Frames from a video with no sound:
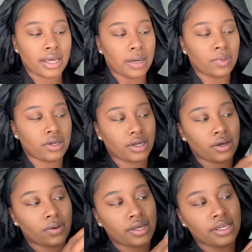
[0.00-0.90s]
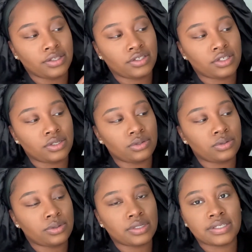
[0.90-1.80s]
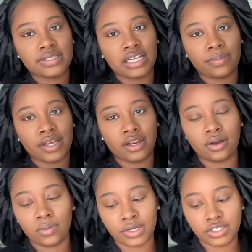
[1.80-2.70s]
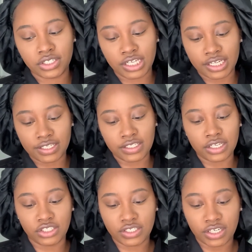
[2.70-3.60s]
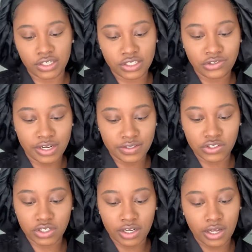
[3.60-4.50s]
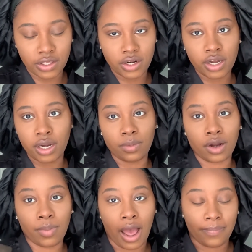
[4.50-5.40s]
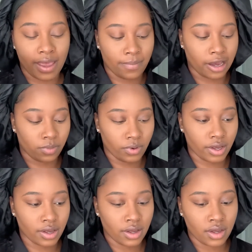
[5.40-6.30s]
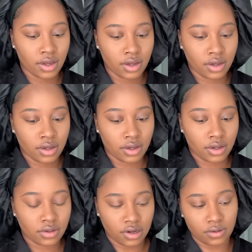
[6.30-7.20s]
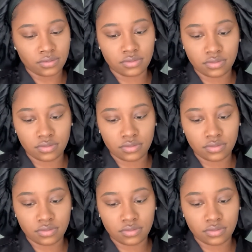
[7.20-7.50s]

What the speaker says: and I'm gonna go into cinnamon, which is just a good transition color, and I'm gonna pop that bad boy. No,